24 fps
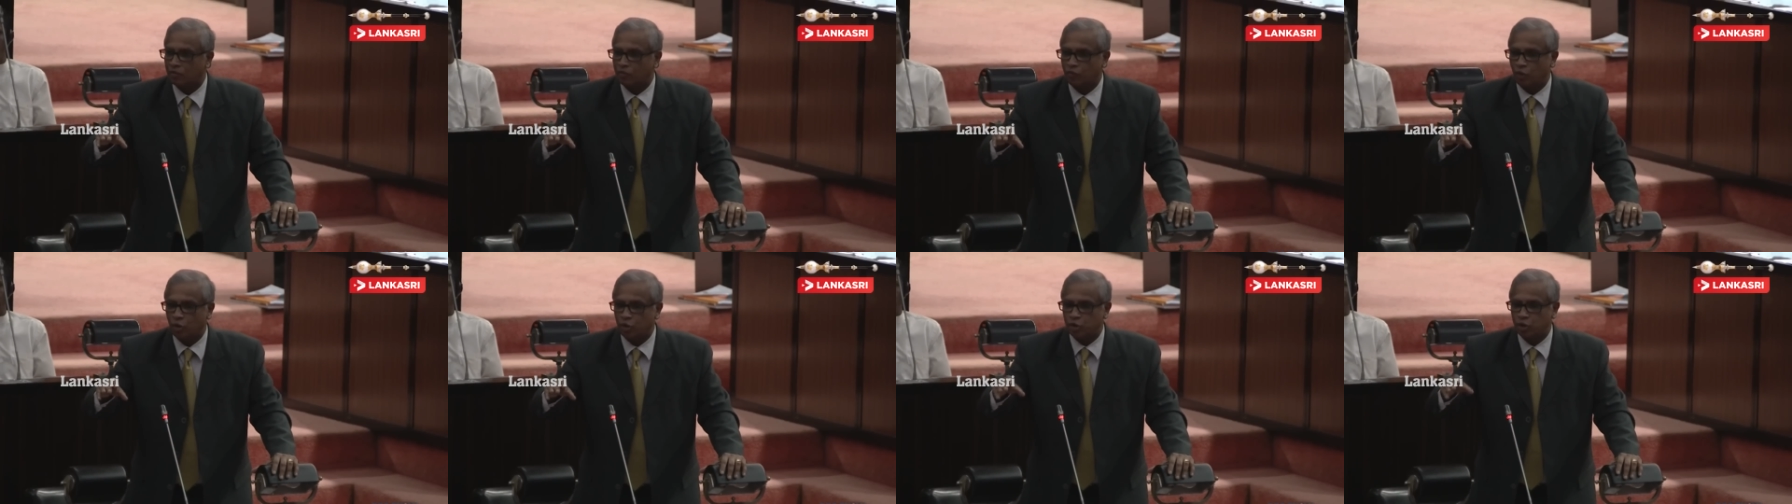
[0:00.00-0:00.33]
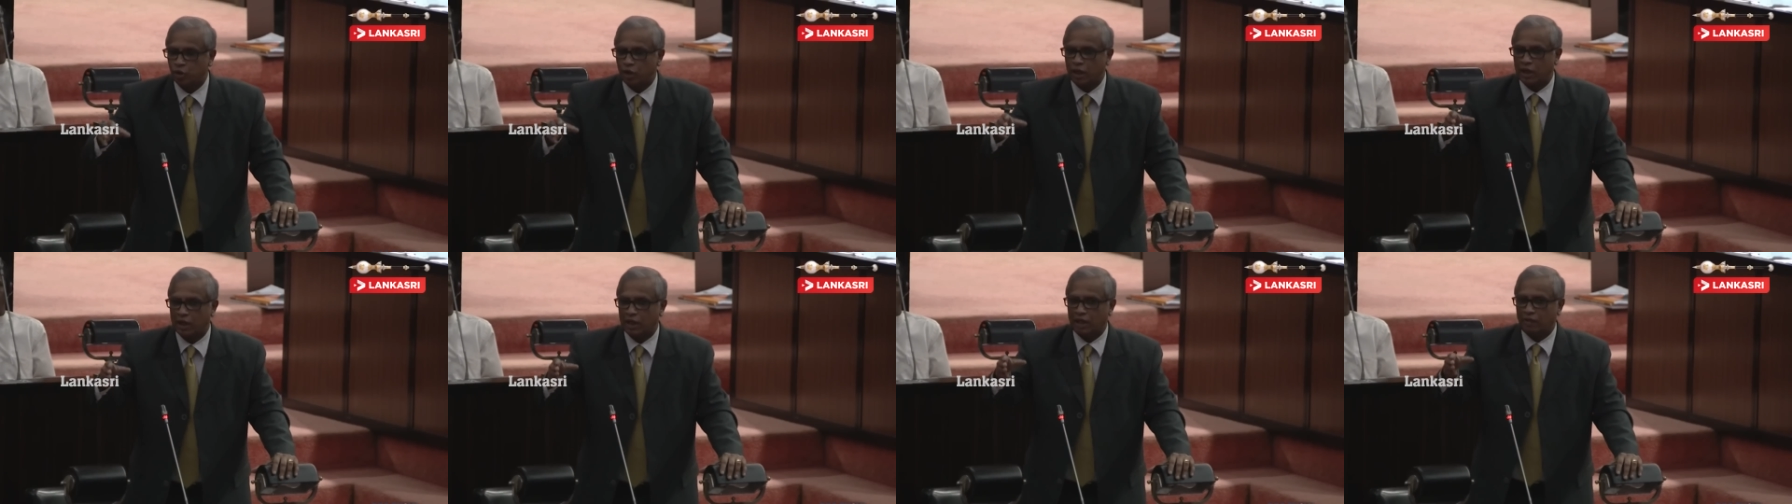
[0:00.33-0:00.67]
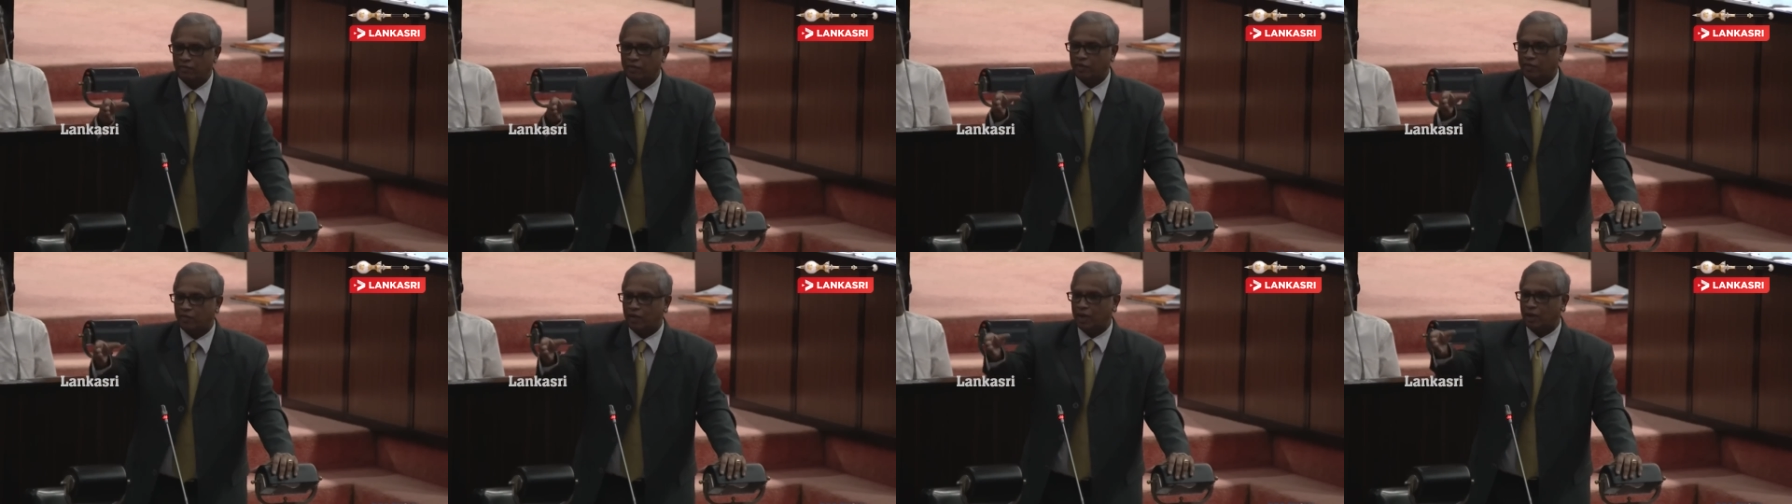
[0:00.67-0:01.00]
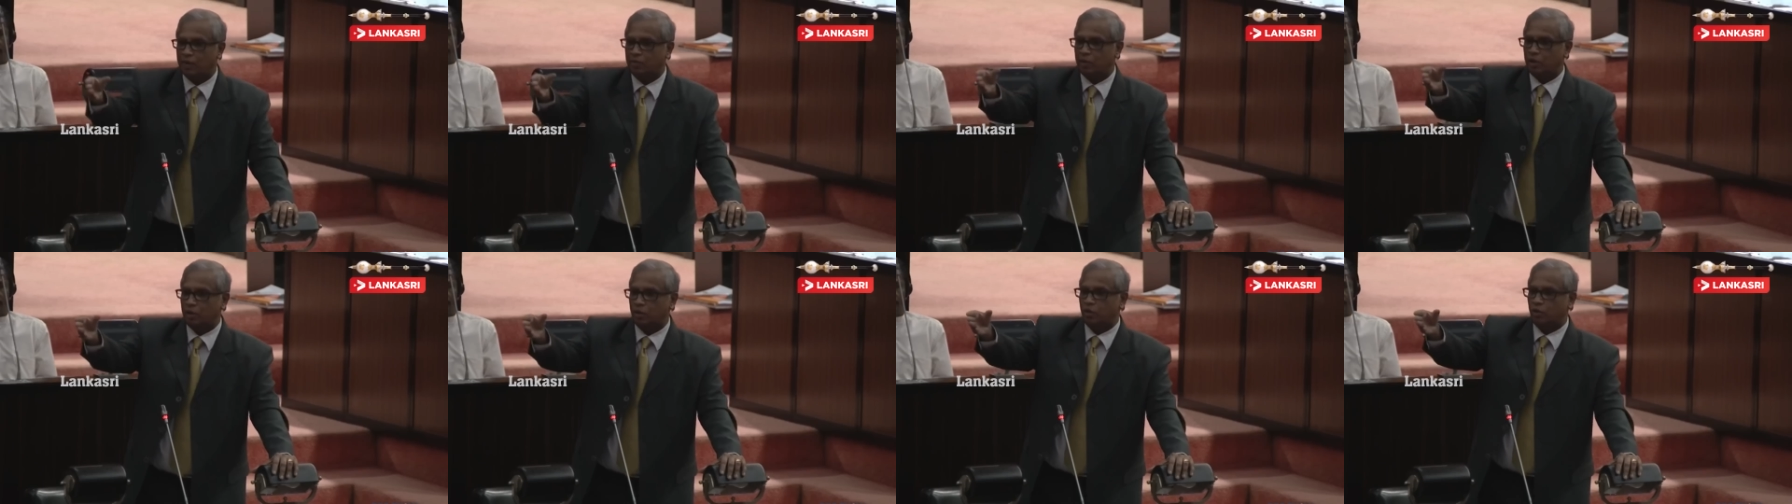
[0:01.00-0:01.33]
Fortunately, we were
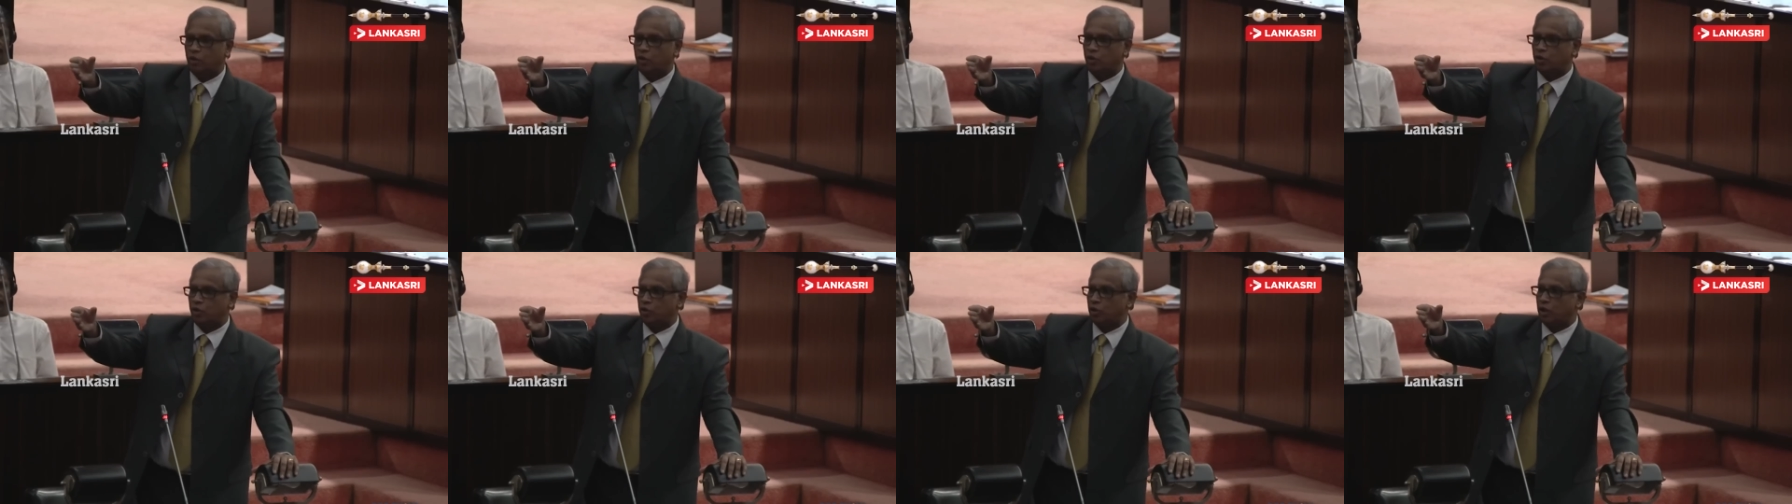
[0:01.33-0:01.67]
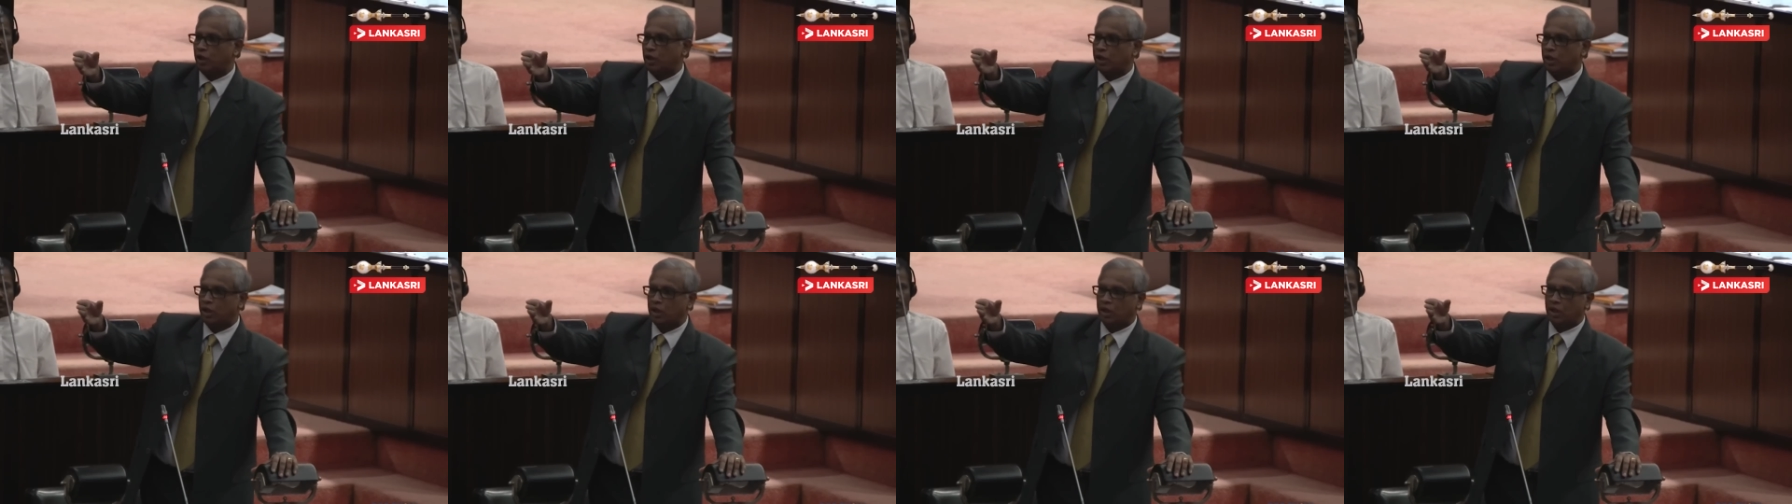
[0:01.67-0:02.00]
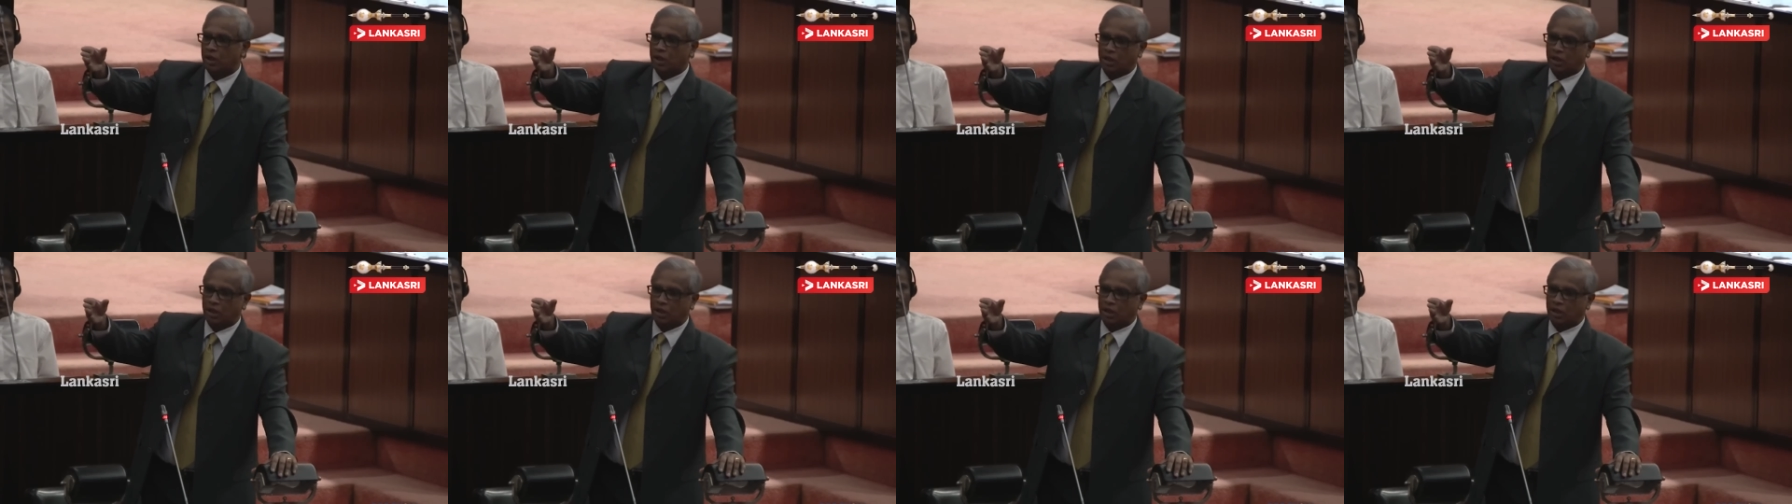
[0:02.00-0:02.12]
able to go to the